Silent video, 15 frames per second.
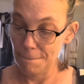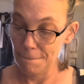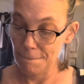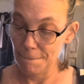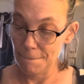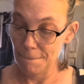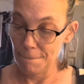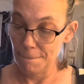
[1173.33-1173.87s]

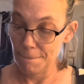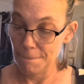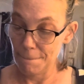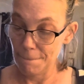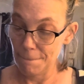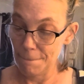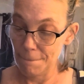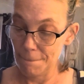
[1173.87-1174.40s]

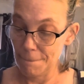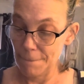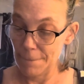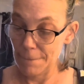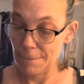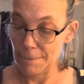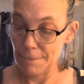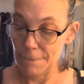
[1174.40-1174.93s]

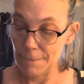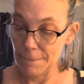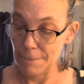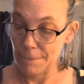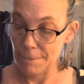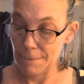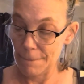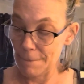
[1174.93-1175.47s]

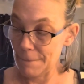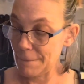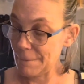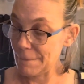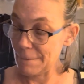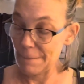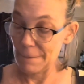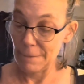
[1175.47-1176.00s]

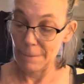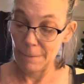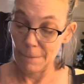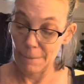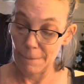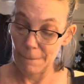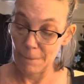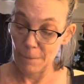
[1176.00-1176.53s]

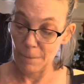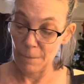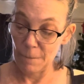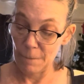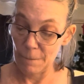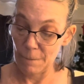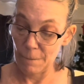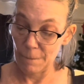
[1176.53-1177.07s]

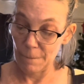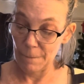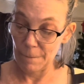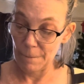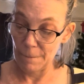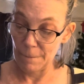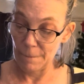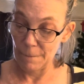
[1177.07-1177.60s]

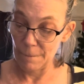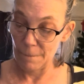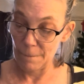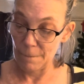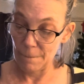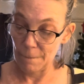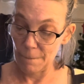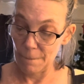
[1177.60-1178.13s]

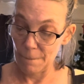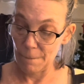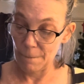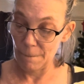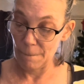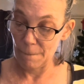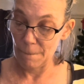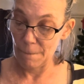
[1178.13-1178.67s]

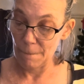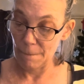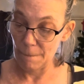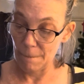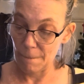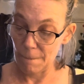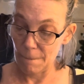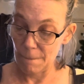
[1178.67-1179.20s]

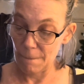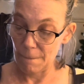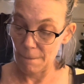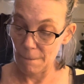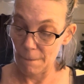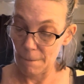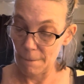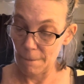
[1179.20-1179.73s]

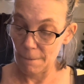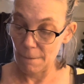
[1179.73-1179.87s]
Nothing is said.